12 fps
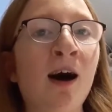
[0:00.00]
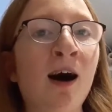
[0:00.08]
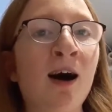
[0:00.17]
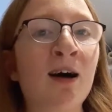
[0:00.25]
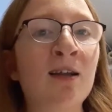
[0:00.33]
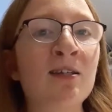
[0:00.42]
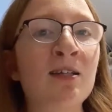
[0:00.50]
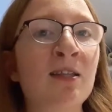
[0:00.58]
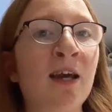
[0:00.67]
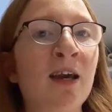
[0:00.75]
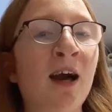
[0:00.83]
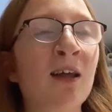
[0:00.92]
and
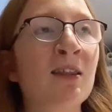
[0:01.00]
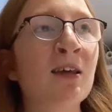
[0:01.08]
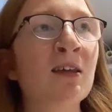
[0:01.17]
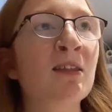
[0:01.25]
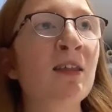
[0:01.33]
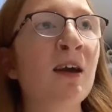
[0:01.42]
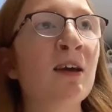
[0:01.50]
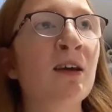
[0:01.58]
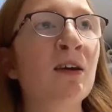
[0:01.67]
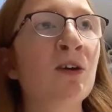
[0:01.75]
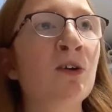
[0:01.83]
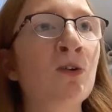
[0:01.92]
I think they